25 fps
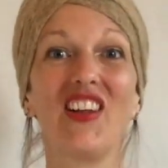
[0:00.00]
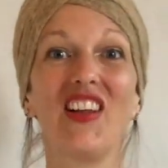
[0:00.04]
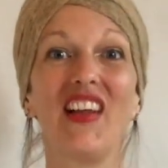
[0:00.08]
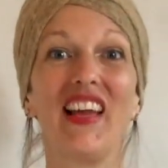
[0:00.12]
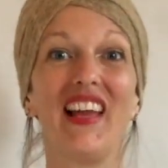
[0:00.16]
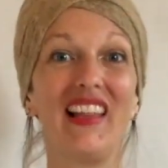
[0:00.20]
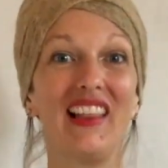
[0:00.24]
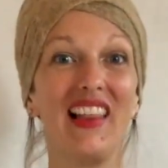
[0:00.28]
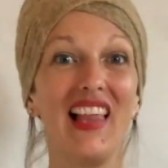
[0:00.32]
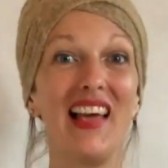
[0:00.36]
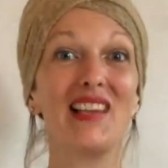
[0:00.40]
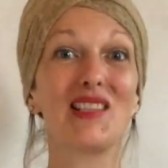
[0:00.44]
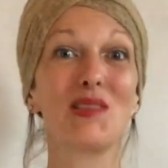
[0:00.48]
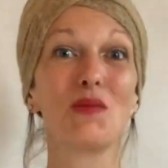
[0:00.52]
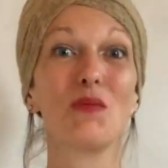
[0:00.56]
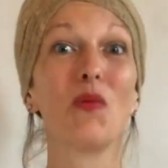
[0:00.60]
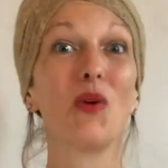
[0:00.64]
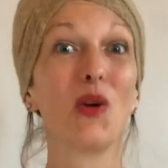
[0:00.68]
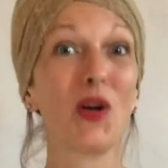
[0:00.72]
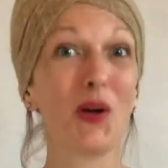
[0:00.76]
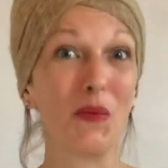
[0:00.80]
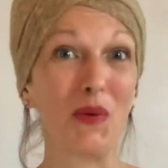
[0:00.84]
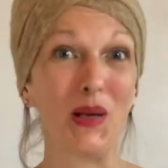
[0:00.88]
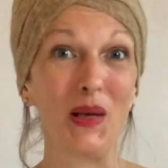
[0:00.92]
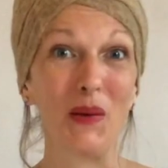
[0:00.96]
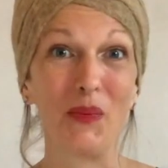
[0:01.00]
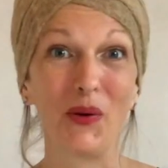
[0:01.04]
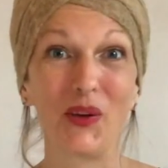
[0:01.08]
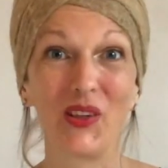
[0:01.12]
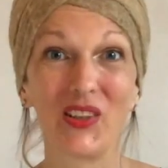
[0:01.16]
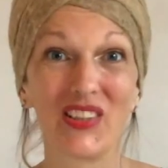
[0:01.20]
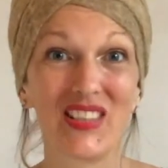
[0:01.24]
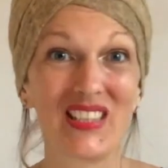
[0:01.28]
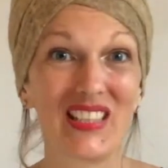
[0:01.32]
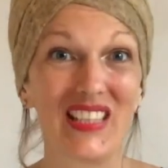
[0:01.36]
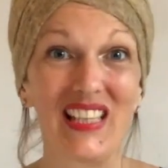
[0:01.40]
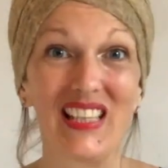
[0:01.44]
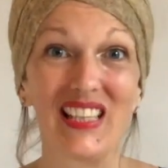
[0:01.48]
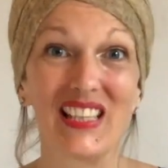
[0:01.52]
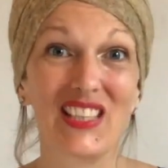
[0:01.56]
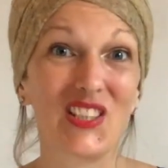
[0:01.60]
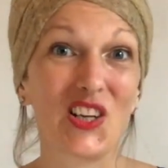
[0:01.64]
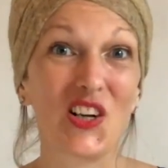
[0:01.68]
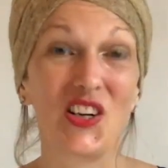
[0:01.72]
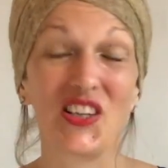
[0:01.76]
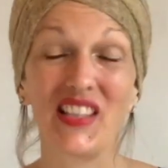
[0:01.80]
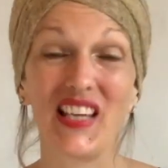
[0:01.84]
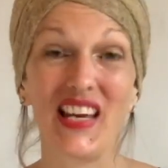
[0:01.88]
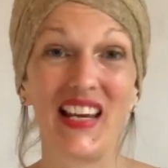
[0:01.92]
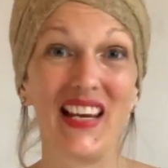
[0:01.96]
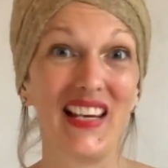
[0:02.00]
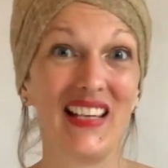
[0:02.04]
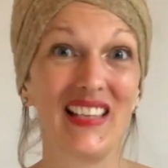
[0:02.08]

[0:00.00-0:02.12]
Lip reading: It lets more people see this content.